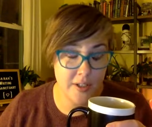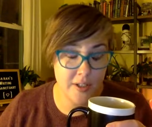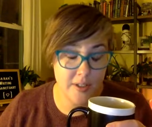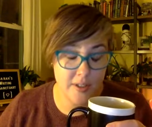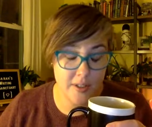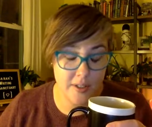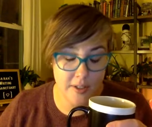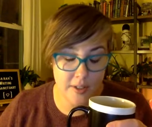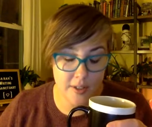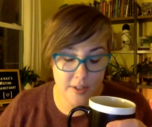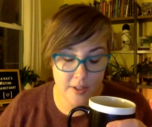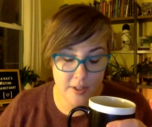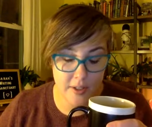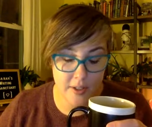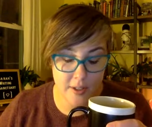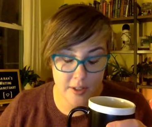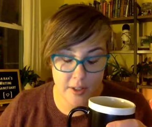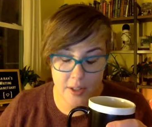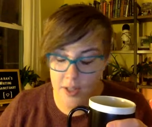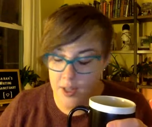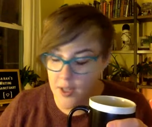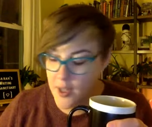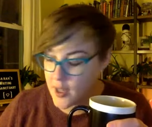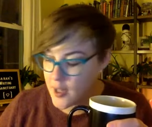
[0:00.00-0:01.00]

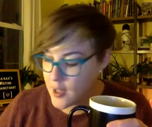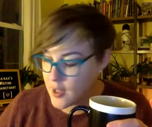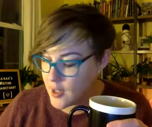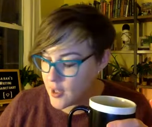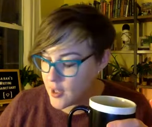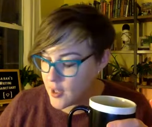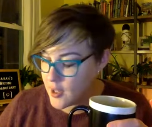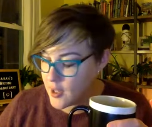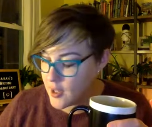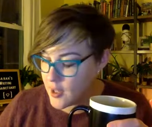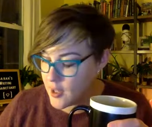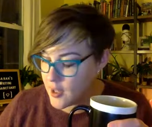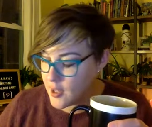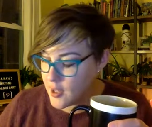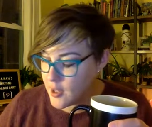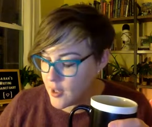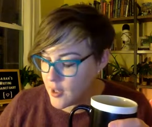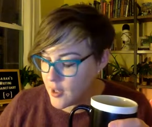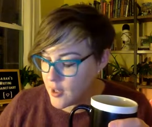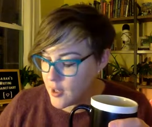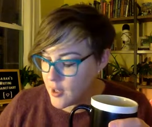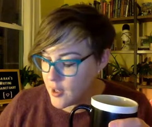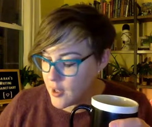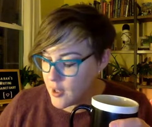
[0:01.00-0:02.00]

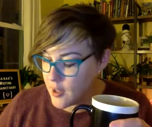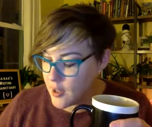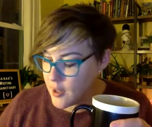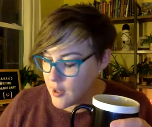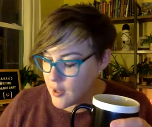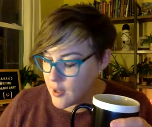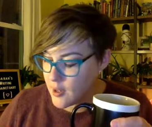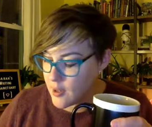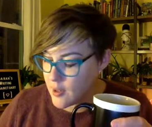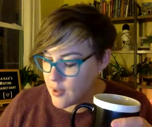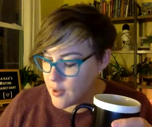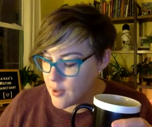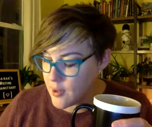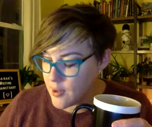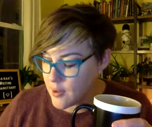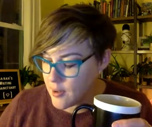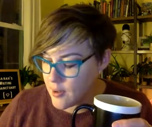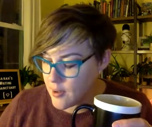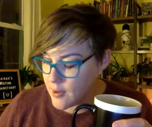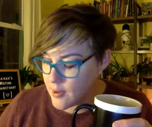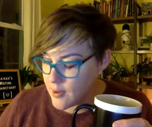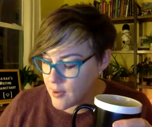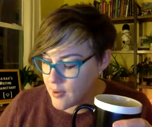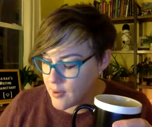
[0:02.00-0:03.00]

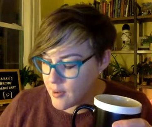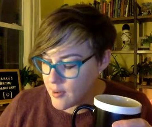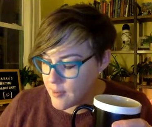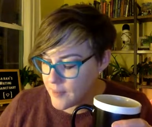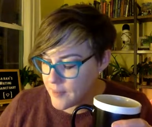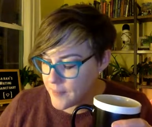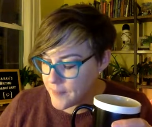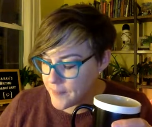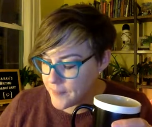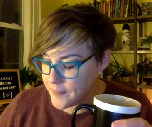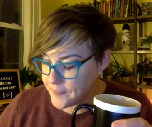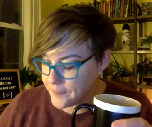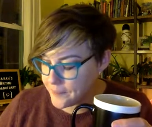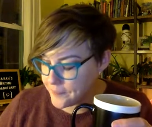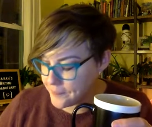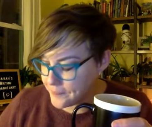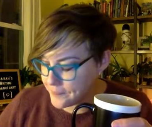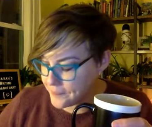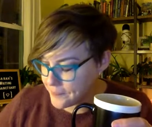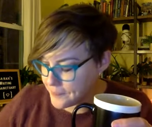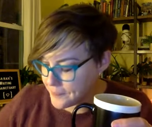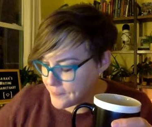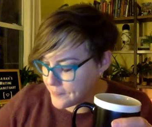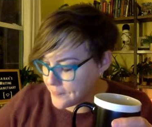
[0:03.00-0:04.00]

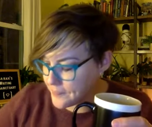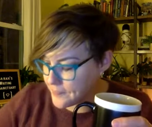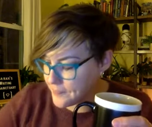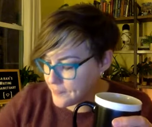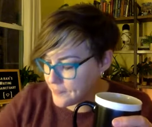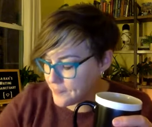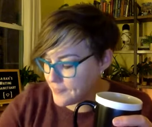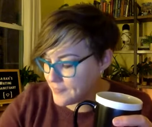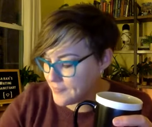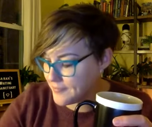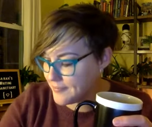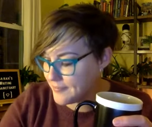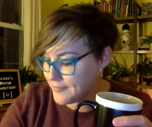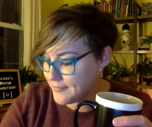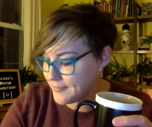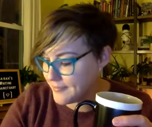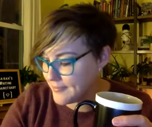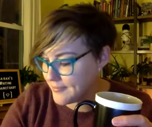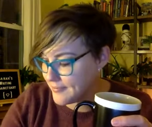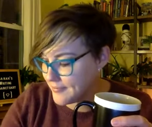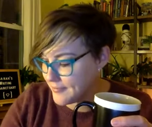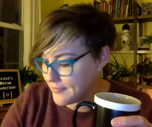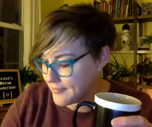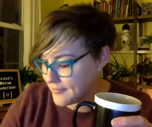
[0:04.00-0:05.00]

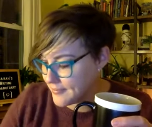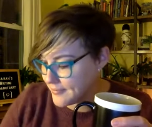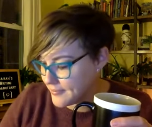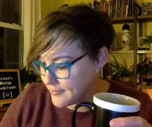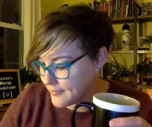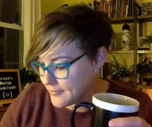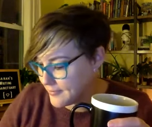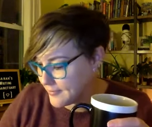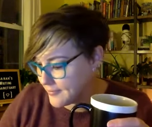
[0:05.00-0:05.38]
(no one is talking)